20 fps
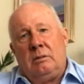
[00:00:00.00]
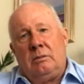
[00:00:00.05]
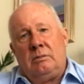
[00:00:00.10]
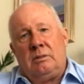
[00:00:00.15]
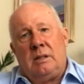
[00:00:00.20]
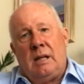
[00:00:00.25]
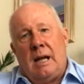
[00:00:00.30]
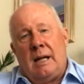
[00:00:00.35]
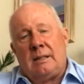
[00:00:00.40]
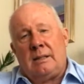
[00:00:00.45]
It
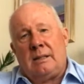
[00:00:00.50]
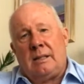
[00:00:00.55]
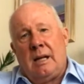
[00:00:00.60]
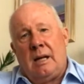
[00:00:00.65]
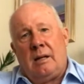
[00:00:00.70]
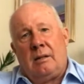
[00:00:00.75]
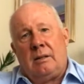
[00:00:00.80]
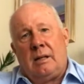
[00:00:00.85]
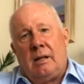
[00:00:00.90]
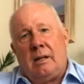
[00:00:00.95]
was
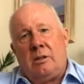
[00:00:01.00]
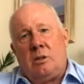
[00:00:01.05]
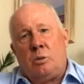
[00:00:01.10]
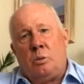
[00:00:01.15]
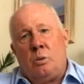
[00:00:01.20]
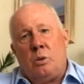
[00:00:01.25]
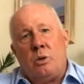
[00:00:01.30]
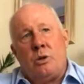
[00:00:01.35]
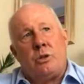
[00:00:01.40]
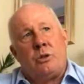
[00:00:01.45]
Lansdowne at its
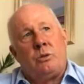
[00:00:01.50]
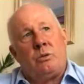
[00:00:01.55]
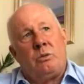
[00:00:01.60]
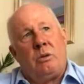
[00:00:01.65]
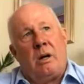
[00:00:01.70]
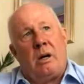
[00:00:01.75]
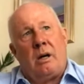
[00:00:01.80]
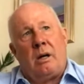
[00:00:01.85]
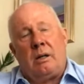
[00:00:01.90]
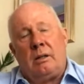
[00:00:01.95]
worst,
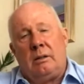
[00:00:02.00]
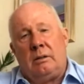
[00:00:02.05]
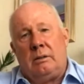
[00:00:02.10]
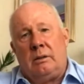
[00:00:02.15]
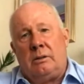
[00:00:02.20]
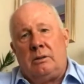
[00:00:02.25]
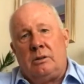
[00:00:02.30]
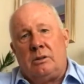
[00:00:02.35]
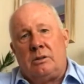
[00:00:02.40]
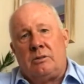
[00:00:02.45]
where
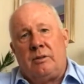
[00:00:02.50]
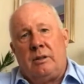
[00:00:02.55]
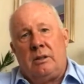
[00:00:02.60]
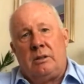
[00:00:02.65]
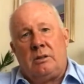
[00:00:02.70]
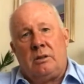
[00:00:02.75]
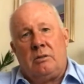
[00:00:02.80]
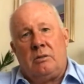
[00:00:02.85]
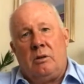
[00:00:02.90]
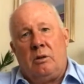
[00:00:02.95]
they just
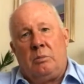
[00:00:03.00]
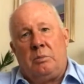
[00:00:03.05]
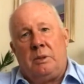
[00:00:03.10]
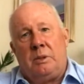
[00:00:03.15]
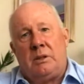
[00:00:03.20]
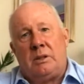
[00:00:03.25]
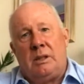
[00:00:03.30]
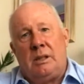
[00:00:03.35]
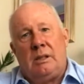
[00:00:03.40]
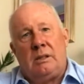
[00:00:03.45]
finished the
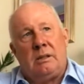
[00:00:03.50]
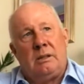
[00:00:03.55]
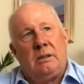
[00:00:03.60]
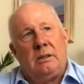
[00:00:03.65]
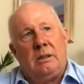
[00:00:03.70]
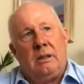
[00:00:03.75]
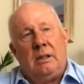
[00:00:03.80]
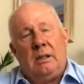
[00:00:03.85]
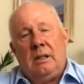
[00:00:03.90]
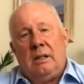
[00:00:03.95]
rugby season.